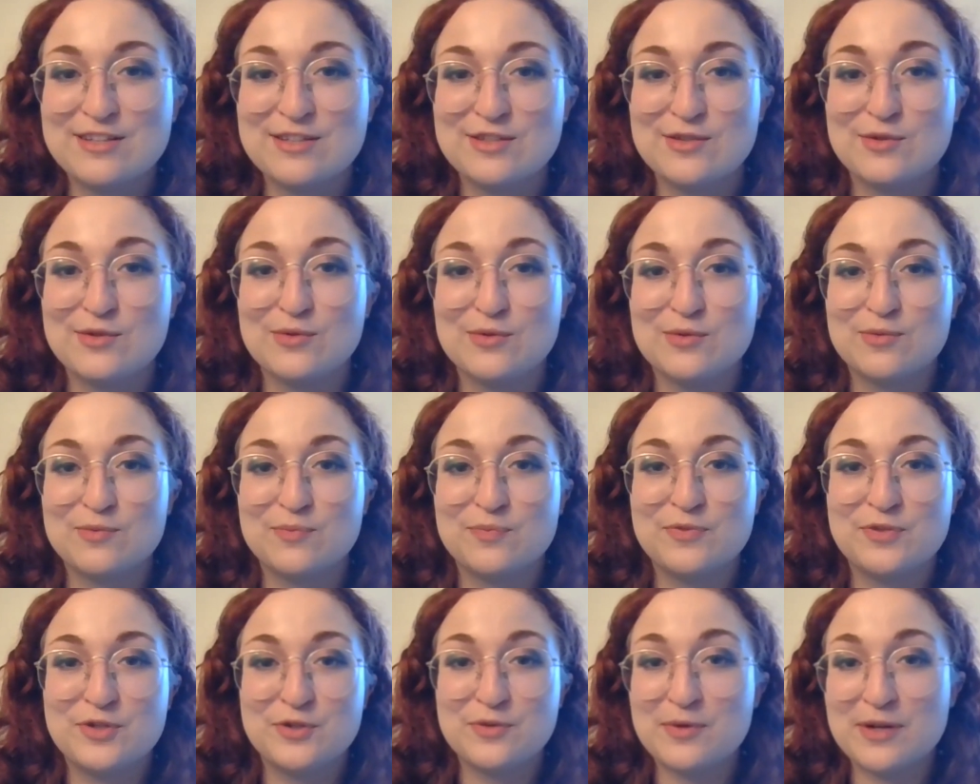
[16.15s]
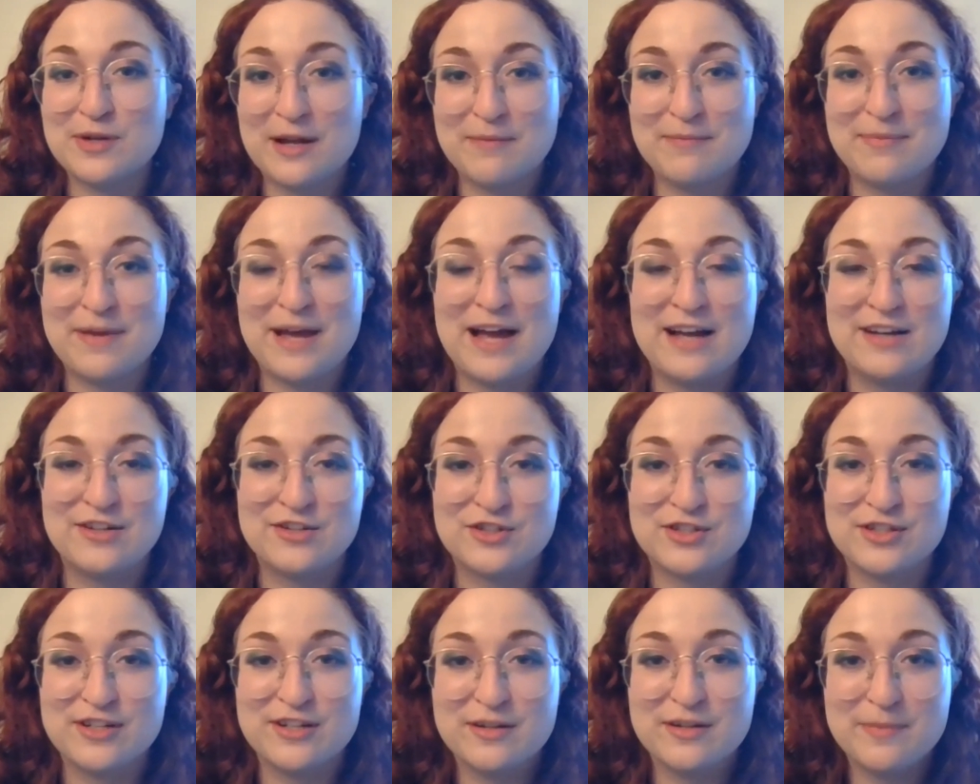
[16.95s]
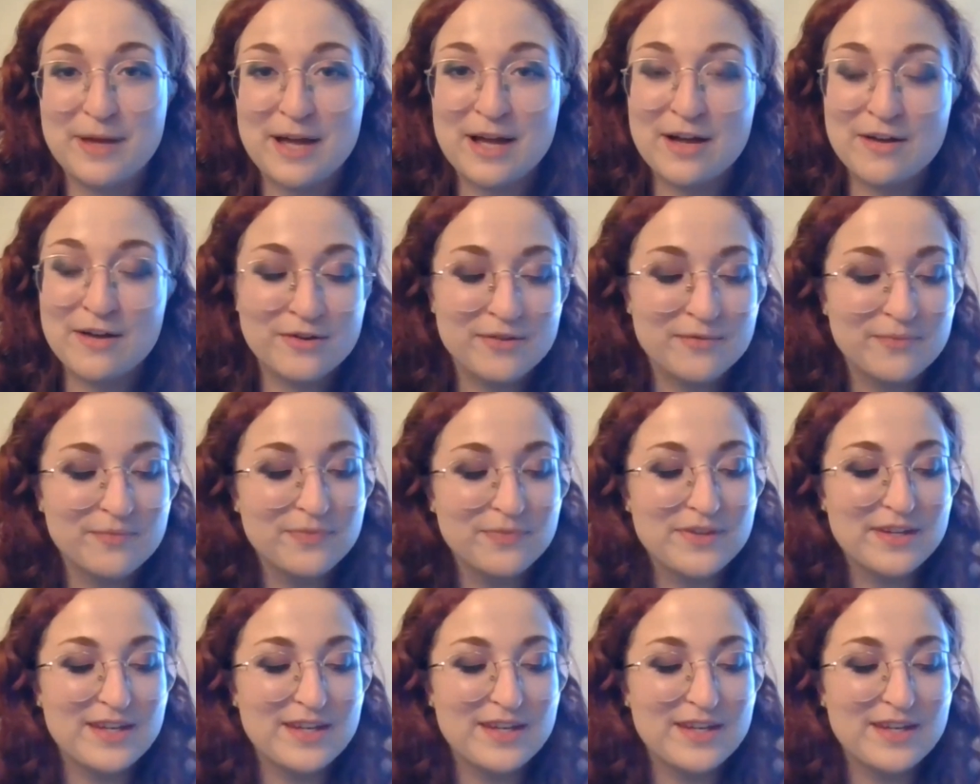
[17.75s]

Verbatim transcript: to do what I'm passionate about